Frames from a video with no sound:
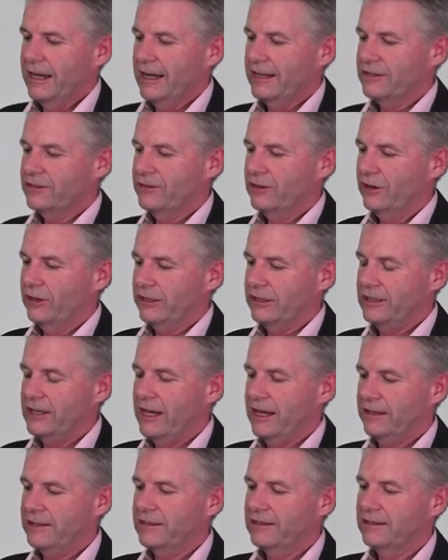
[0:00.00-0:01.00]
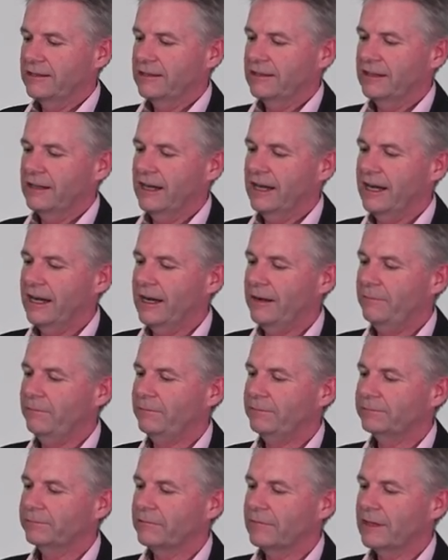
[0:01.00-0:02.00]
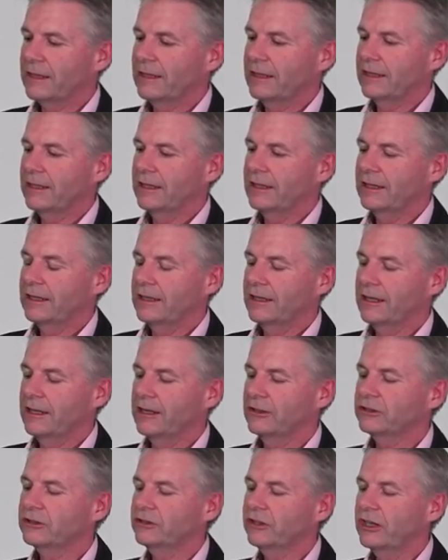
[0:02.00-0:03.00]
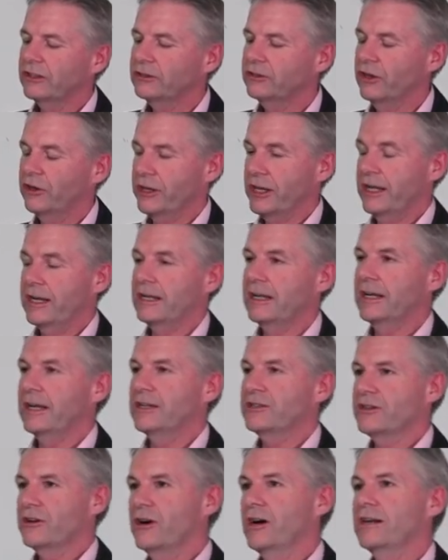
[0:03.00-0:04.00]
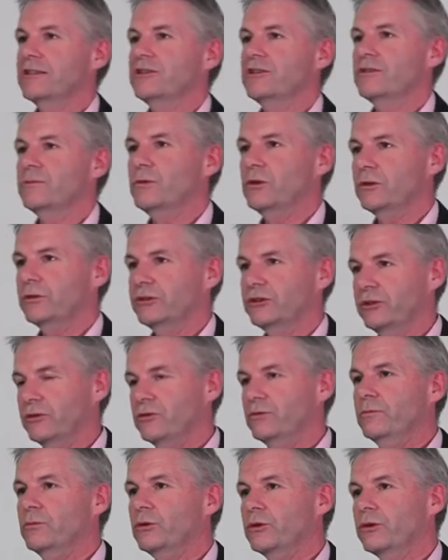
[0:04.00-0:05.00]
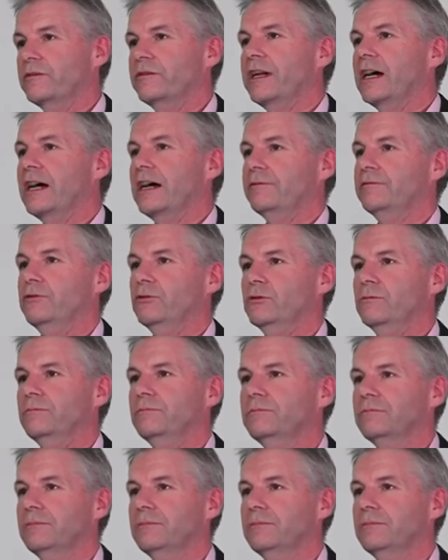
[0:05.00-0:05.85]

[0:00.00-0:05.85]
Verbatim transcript: it's not yet, um, you know, it's, it's not yet a, a, science. It's more, still more of an art form.